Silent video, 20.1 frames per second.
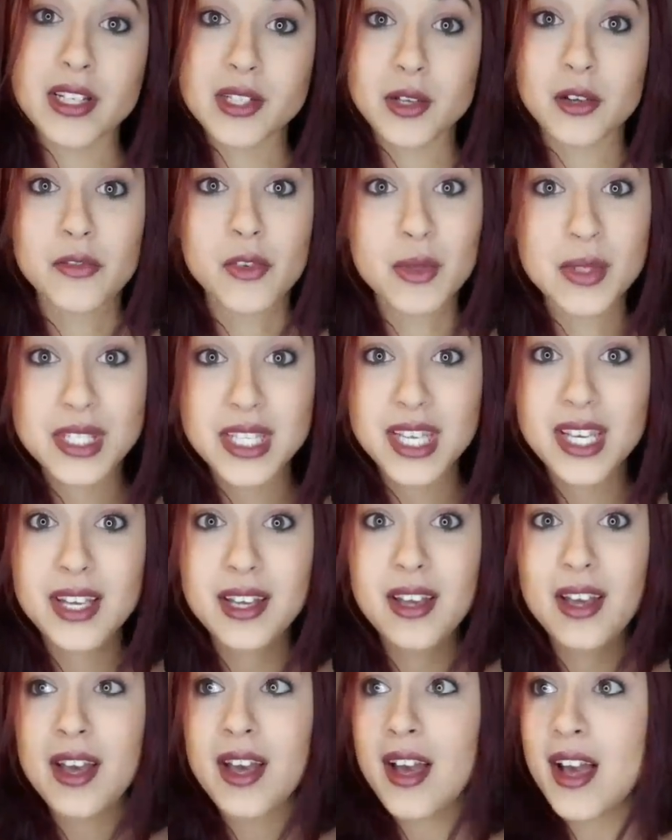So if you see
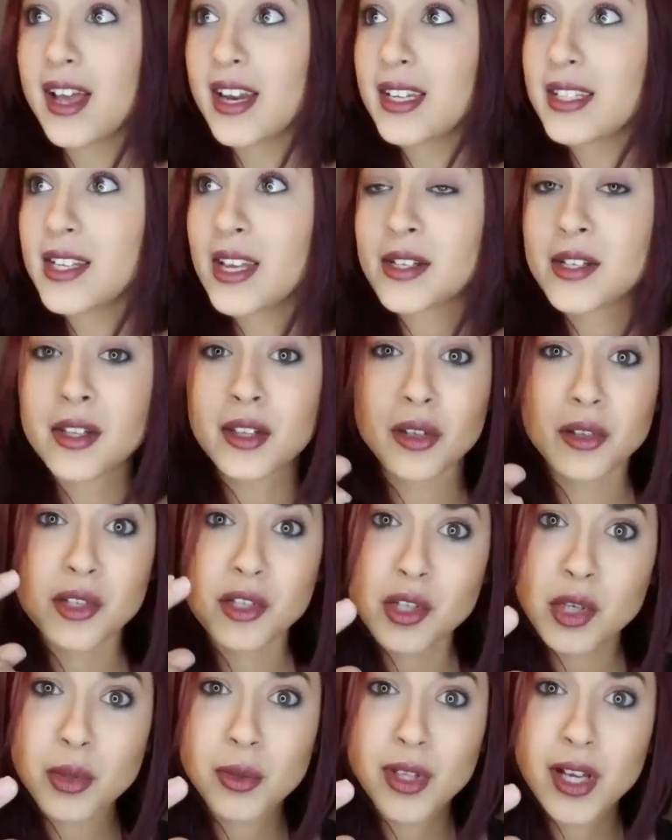it and it says that
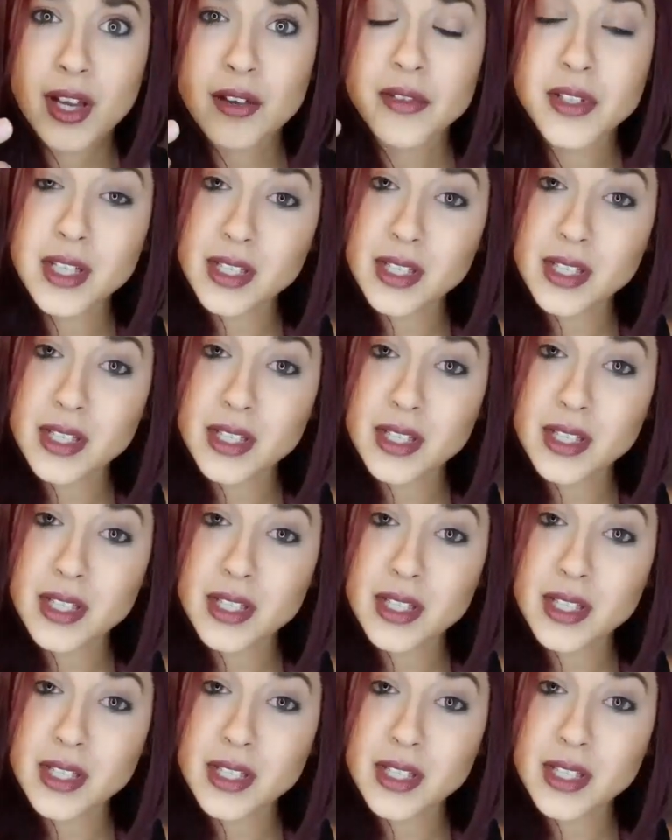there's two left,